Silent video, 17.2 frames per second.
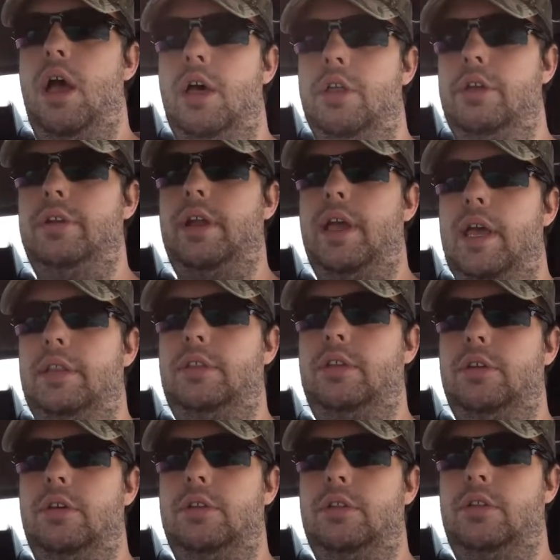Other than
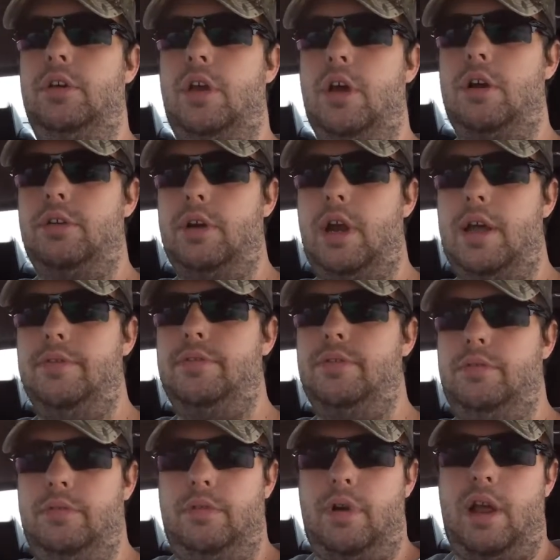that, the car drives
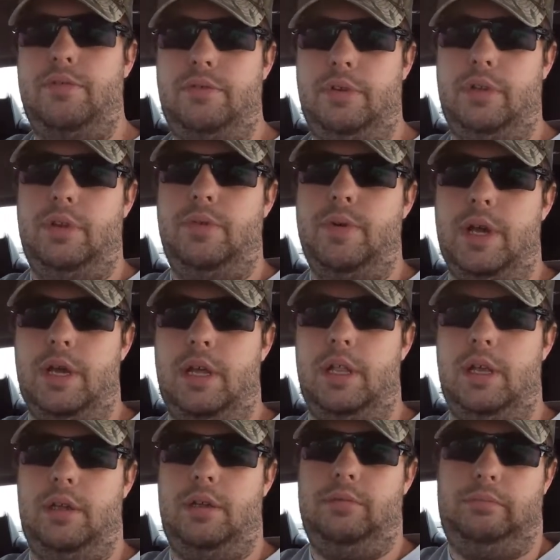really
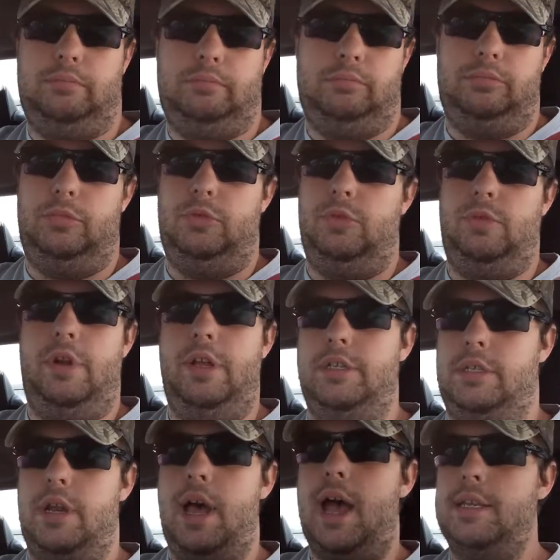well.
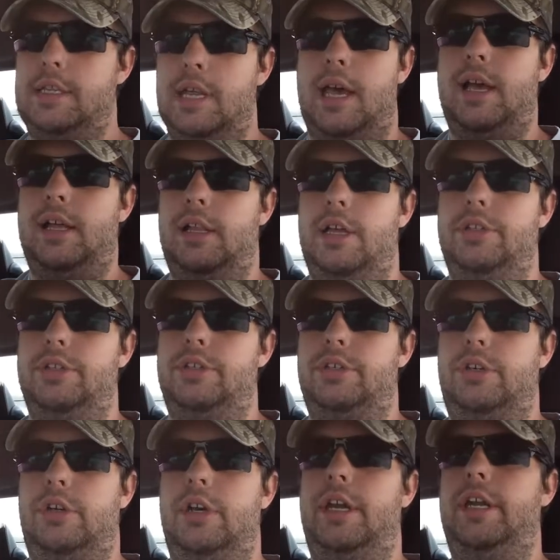It's docile on the
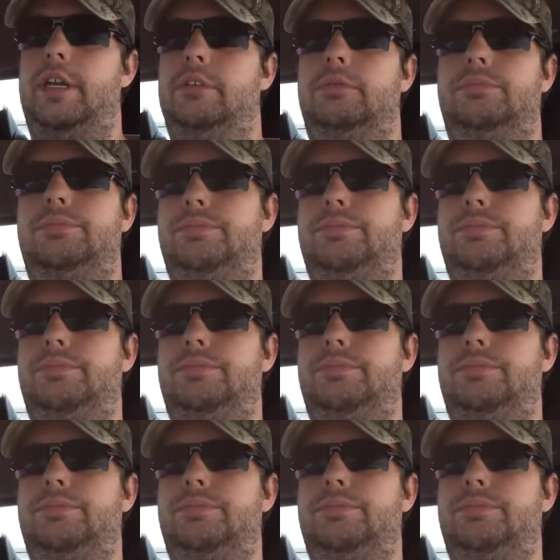street.